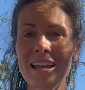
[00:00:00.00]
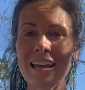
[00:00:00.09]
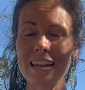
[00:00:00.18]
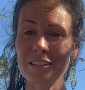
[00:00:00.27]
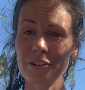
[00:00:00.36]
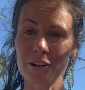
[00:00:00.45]

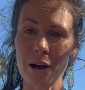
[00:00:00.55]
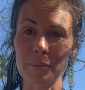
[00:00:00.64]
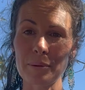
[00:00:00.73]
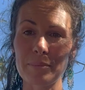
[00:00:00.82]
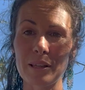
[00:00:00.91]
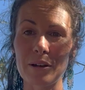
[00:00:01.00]
In your
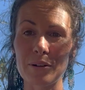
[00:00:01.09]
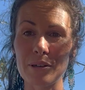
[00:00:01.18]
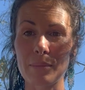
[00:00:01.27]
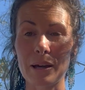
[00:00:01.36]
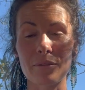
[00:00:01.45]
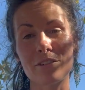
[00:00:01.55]
comment below, you
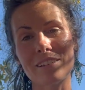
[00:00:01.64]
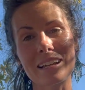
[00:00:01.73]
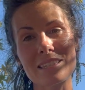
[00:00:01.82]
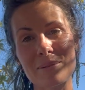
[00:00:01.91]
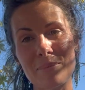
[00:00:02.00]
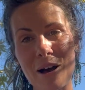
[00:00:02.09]
might
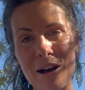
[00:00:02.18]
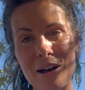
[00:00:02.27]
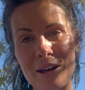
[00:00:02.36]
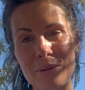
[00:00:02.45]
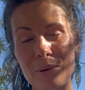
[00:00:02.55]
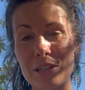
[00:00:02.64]
reflect
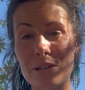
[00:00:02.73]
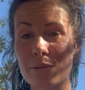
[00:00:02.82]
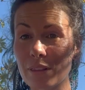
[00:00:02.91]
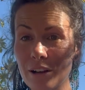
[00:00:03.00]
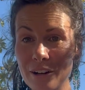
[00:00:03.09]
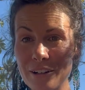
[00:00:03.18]
upon what you
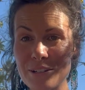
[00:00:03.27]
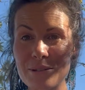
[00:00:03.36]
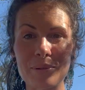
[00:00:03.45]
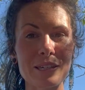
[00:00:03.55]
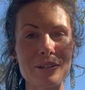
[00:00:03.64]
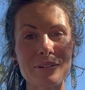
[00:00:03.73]
learned,
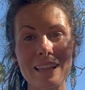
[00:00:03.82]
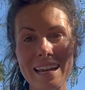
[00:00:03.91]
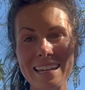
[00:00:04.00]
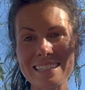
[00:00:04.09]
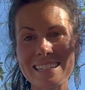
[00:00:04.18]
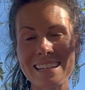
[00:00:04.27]
what you
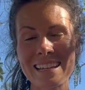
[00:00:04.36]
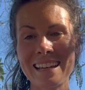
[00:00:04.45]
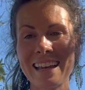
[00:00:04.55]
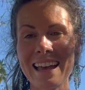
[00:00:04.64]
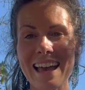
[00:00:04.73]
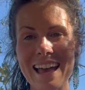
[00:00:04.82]
liked,
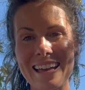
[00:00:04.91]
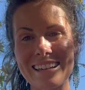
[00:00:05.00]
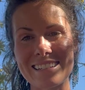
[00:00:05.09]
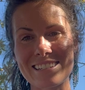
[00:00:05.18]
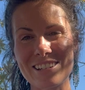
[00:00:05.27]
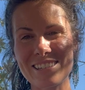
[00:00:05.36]

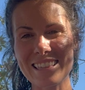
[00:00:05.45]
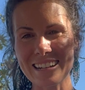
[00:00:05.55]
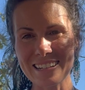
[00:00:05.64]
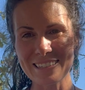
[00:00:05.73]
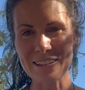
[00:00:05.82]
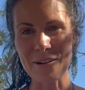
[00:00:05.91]
and just let
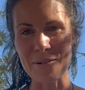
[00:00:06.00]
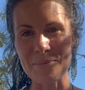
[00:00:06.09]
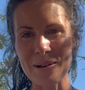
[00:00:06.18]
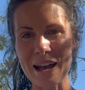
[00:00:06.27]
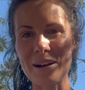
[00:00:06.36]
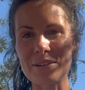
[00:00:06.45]
us know
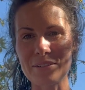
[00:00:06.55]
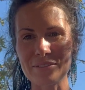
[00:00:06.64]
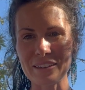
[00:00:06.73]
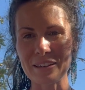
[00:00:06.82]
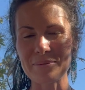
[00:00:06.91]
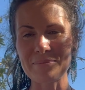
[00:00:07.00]
how you
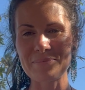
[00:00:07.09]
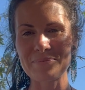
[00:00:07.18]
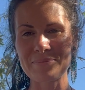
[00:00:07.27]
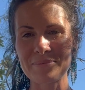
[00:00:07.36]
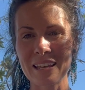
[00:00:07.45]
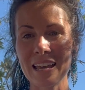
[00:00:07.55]
feel.
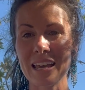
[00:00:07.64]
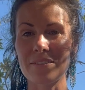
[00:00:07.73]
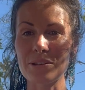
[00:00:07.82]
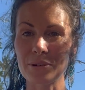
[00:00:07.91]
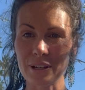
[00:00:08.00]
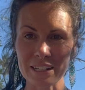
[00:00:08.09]
If
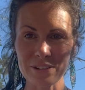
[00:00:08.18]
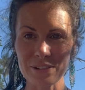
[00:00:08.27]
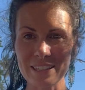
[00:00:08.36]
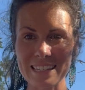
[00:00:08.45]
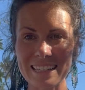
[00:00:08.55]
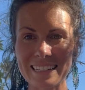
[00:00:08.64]
you're
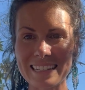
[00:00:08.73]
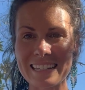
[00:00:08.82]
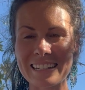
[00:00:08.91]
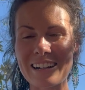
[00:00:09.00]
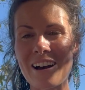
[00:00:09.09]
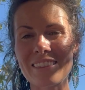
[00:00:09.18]
interested in
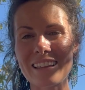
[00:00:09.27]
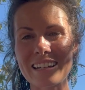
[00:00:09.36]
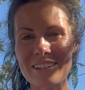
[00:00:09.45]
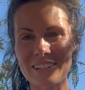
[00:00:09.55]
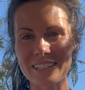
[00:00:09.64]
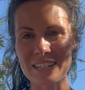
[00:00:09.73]
an online
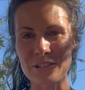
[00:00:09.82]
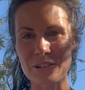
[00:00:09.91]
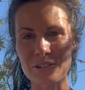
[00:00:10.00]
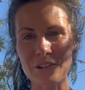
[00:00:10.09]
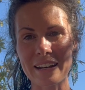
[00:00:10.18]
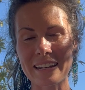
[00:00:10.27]
yoga teacher
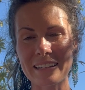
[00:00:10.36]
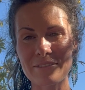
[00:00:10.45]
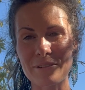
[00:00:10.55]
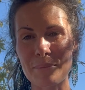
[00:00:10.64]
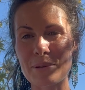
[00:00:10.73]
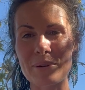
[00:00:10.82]
training
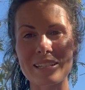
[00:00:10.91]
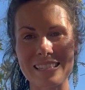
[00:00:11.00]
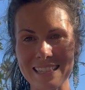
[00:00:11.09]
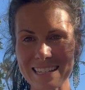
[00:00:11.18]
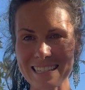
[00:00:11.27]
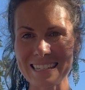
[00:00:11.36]
from the ones
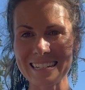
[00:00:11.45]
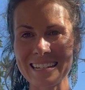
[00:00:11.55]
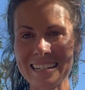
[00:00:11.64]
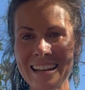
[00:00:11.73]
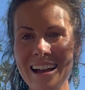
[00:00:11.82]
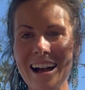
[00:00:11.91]
listed,
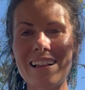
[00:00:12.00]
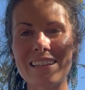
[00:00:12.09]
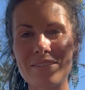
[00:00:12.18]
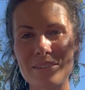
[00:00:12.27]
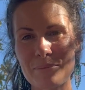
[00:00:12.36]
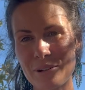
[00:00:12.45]
I'll
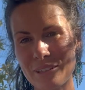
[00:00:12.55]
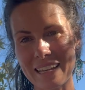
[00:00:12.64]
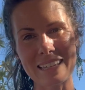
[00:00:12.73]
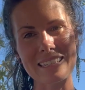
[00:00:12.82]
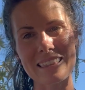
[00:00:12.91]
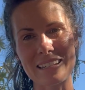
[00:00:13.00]
leave some more
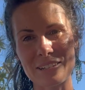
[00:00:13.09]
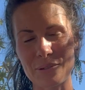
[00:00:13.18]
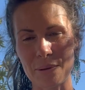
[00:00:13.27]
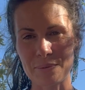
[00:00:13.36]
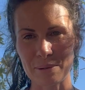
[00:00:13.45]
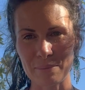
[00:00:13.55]
links in the
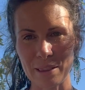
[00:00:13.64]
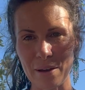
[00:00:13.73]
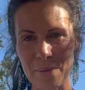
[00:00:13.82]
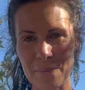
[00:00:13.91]
description below.